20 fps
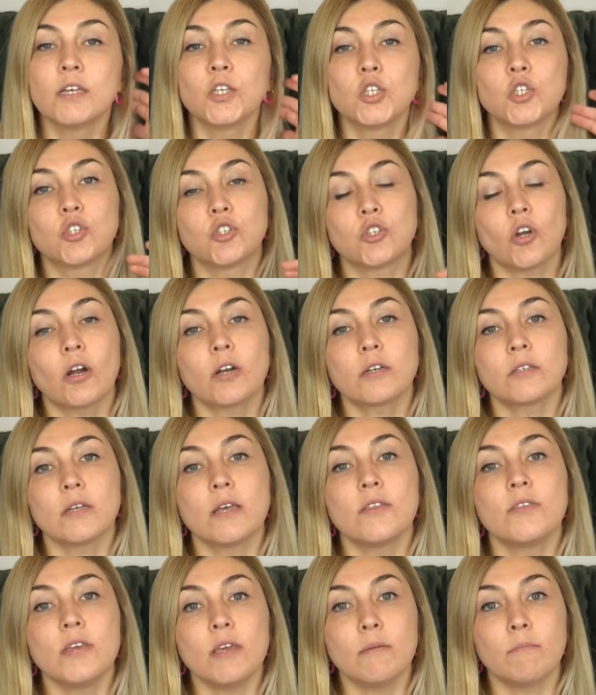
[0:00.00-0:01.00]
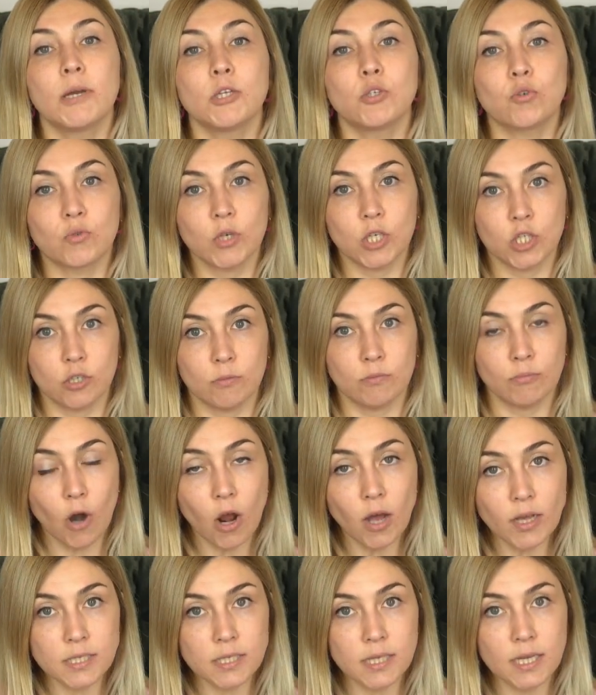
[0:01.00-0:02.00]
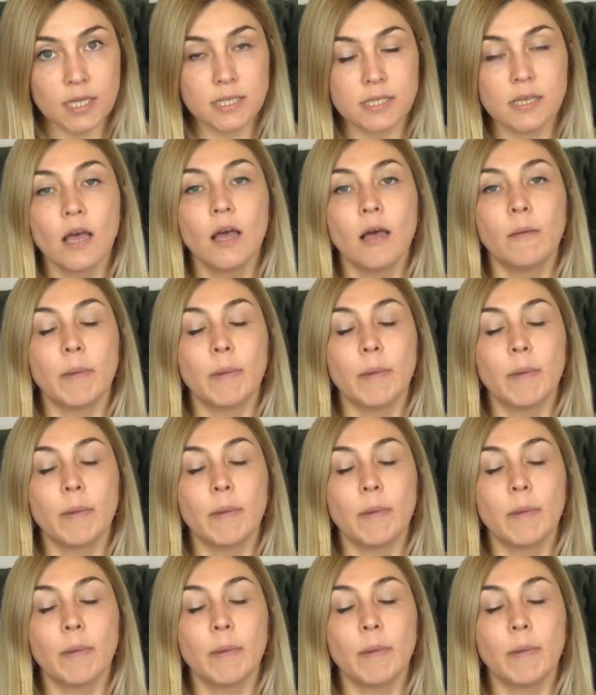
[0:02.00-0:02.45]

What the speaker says: start the maturation process,